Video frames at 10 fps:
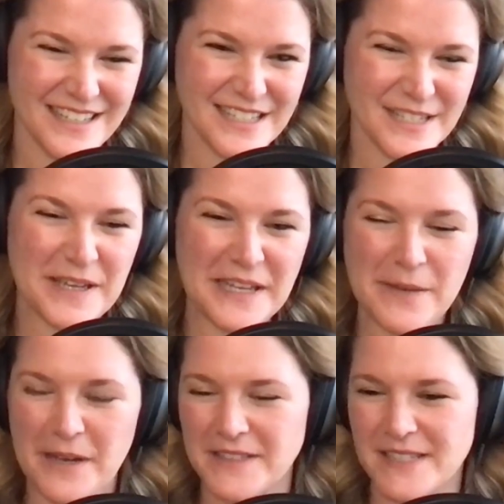Speaking
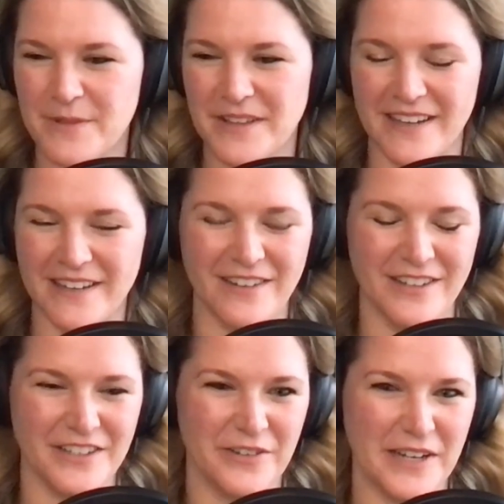about some of that
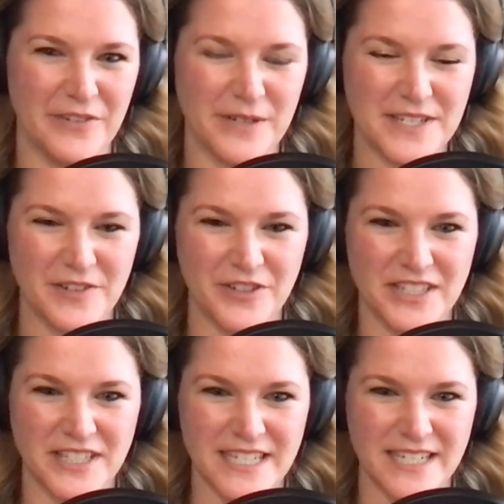on the ground research
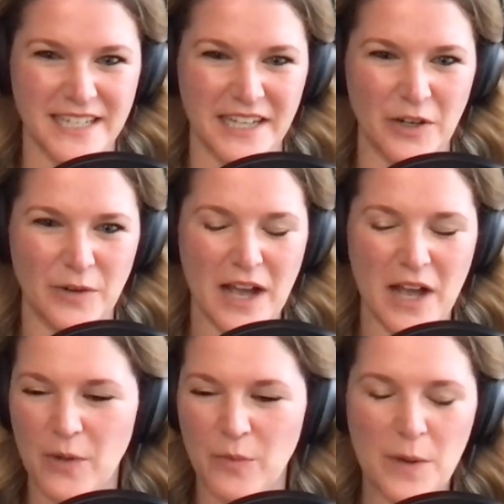in detail,
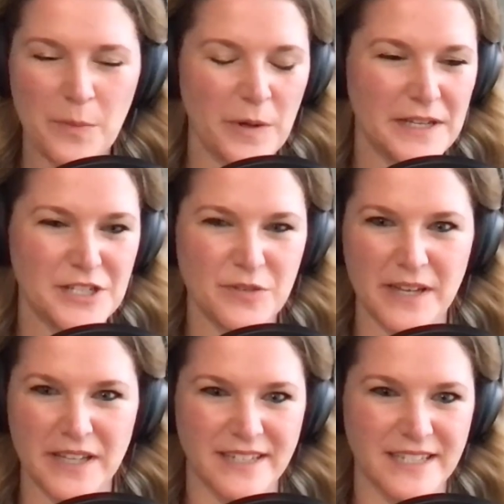at what point do you
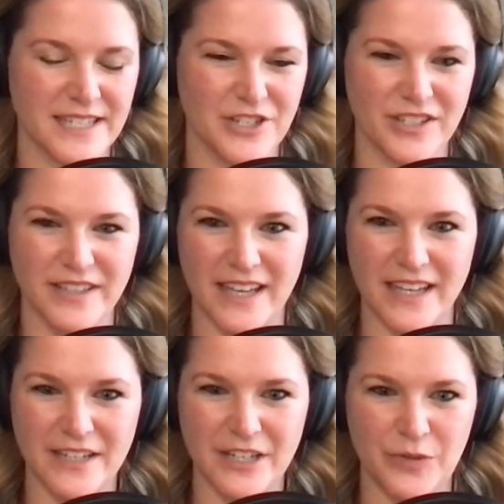make the decision
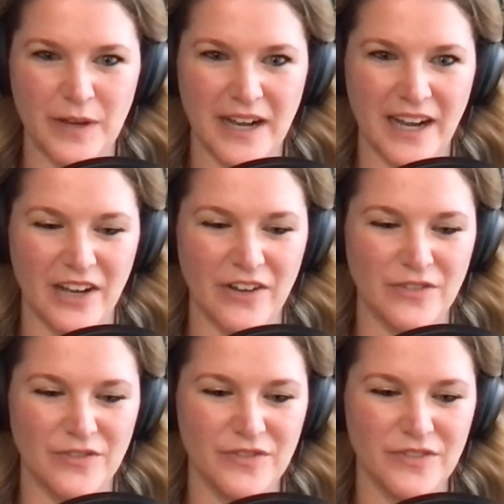that you
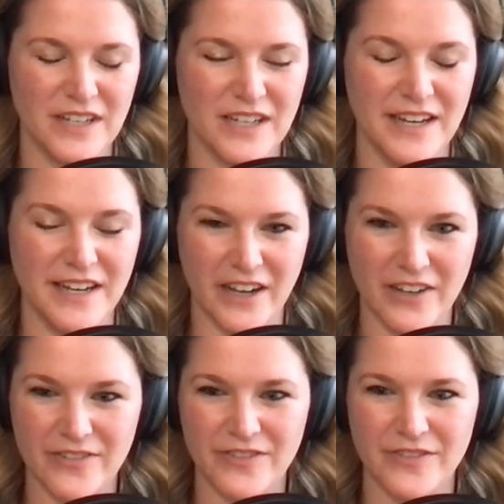have
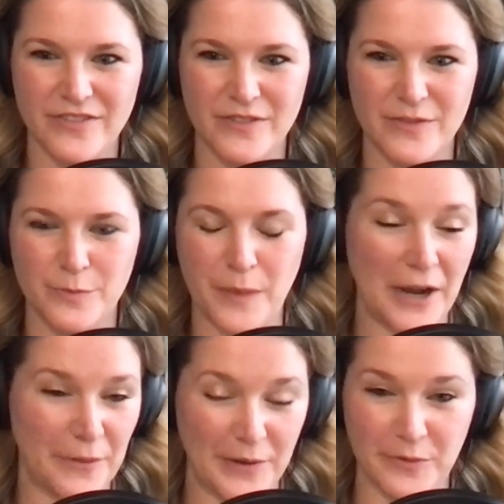enough
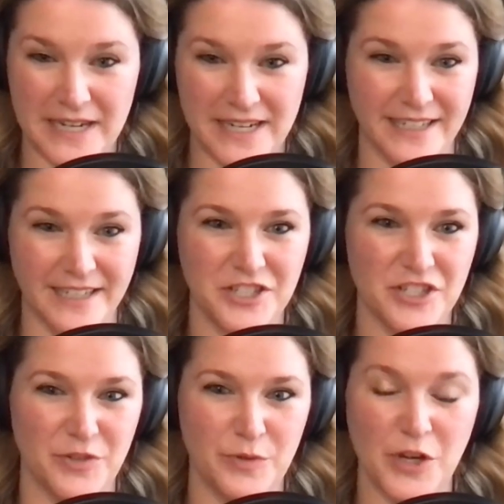background reading
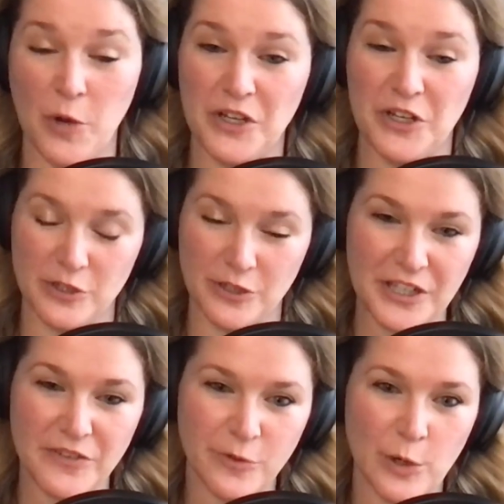to know what you're
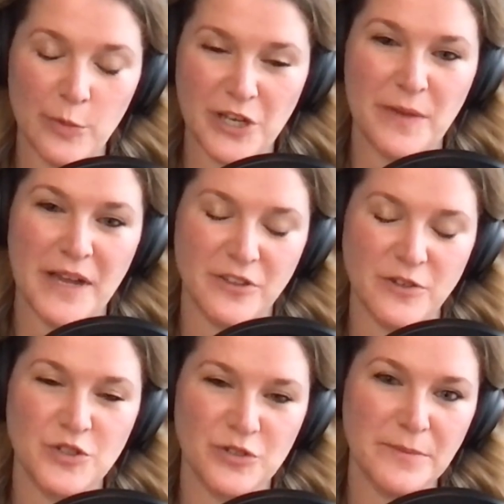looking for when you make
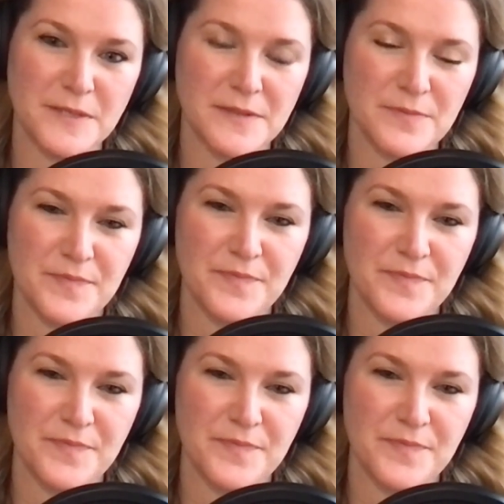those trips?